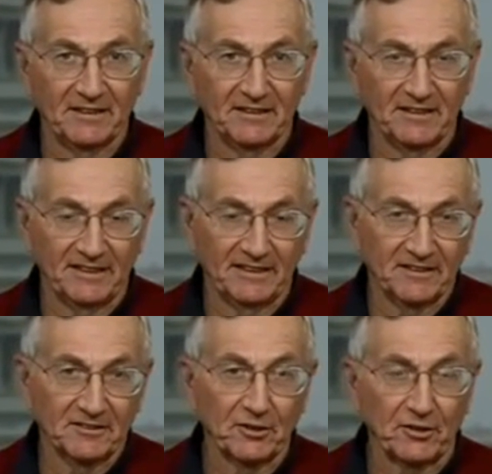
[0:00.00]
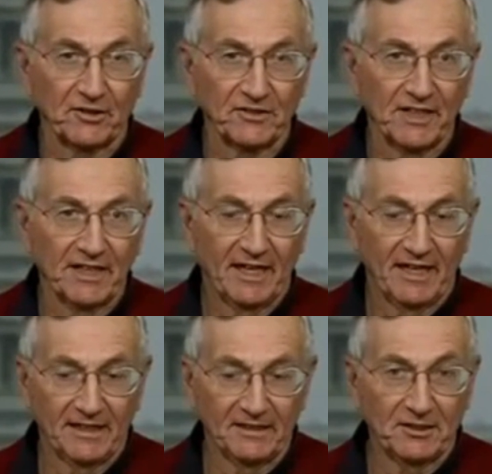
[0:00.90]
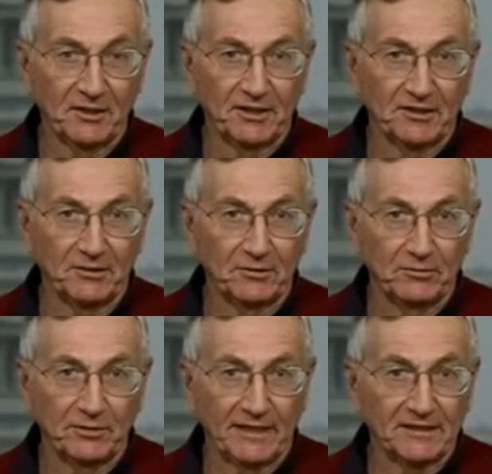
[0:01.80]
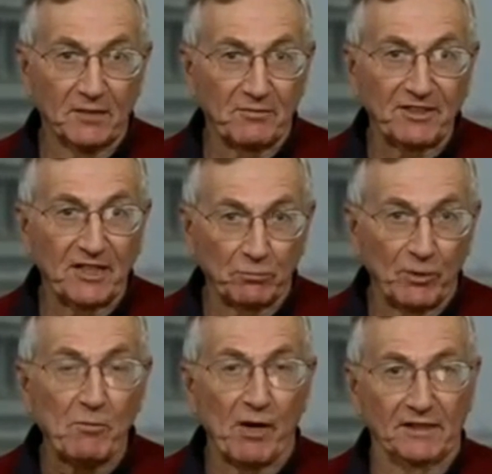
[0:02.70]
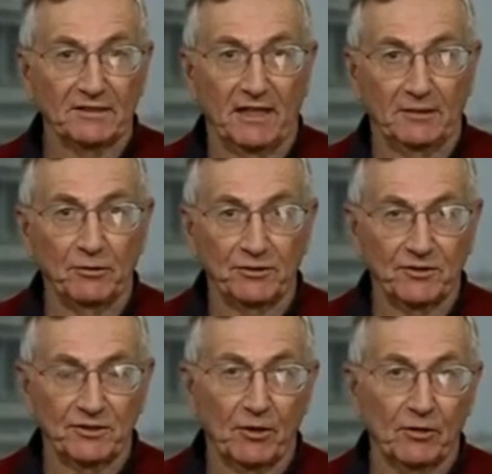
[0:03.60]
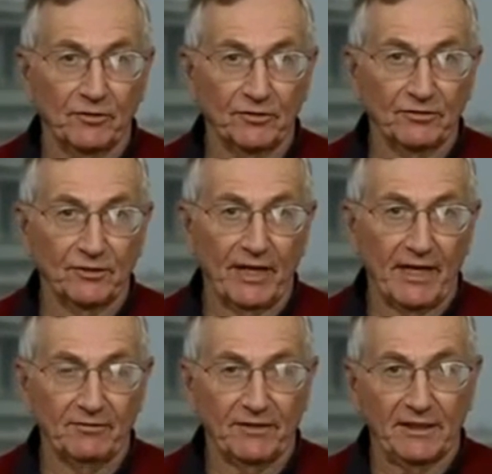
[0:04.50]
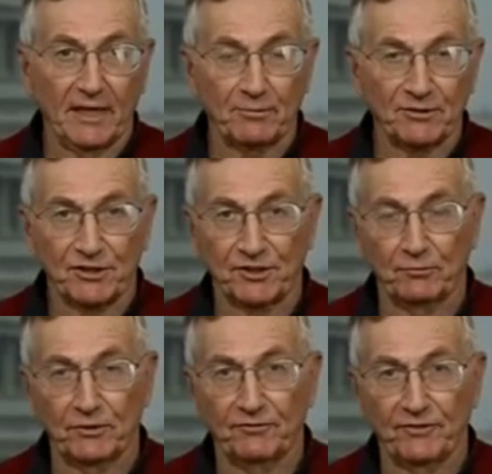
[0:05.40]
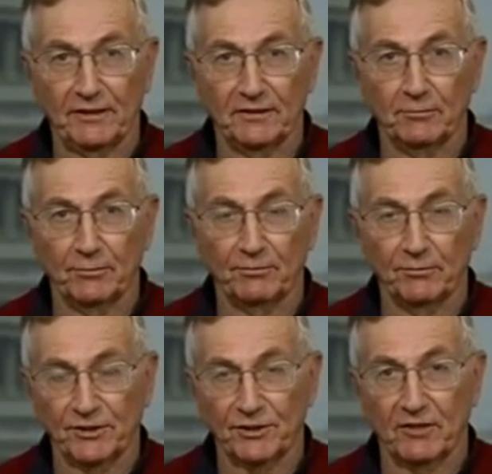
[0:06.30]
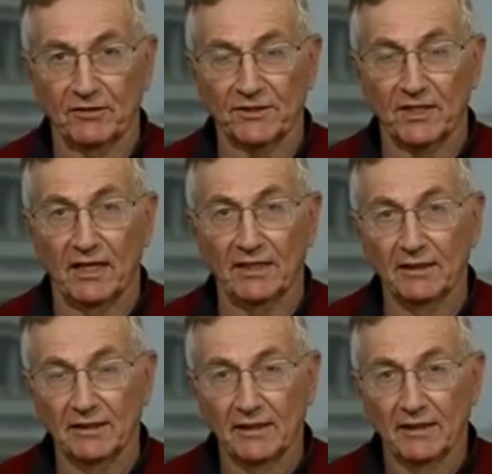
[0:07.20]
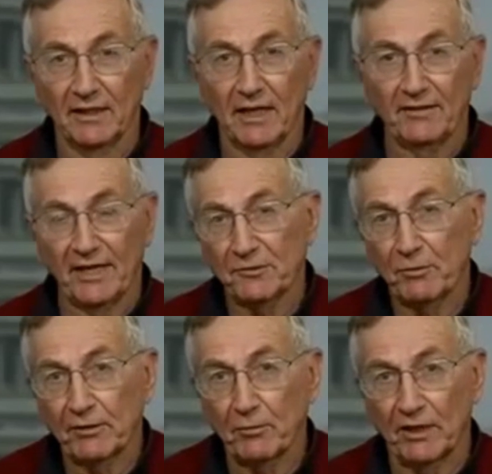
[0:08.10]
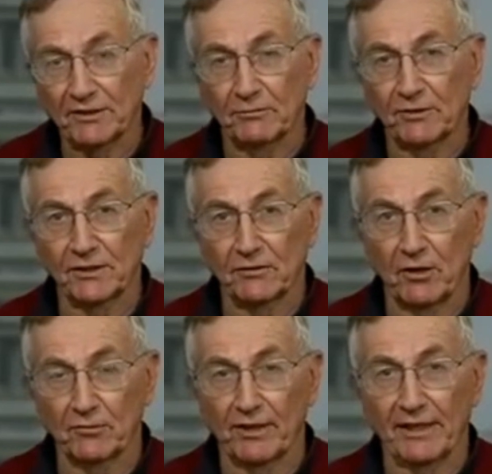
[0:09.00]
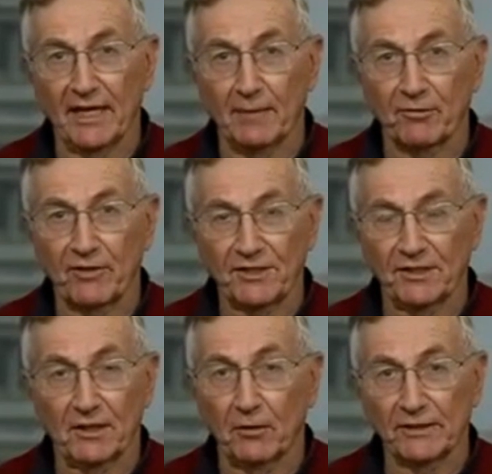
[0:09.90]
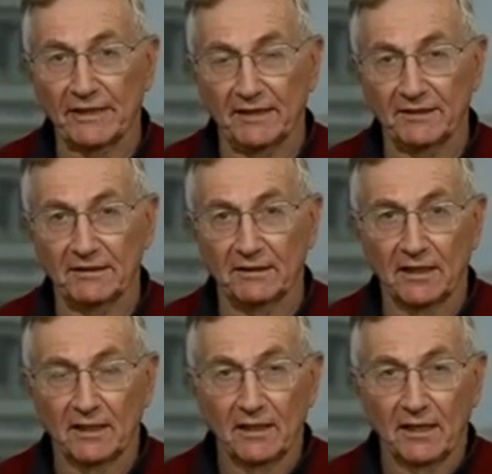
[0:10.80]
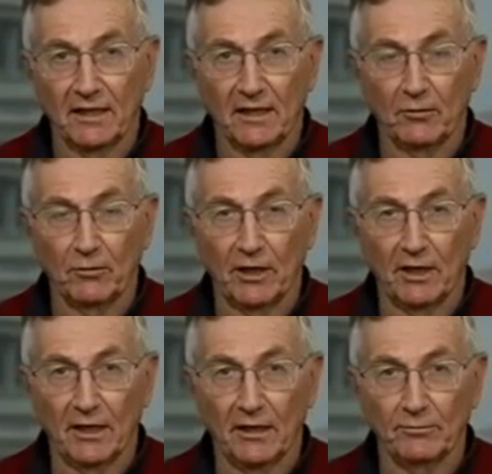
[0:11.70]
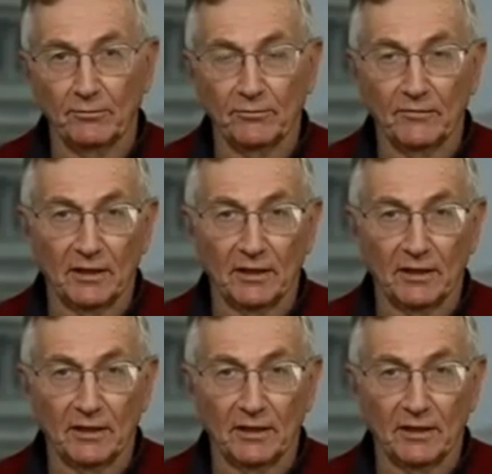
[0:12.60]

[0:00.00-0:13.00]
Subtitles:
the Turks to get something done we wanted done, which is to have the opposition defeat Bashar Assad. And that's what it was. It was a long-running operation that only ended. And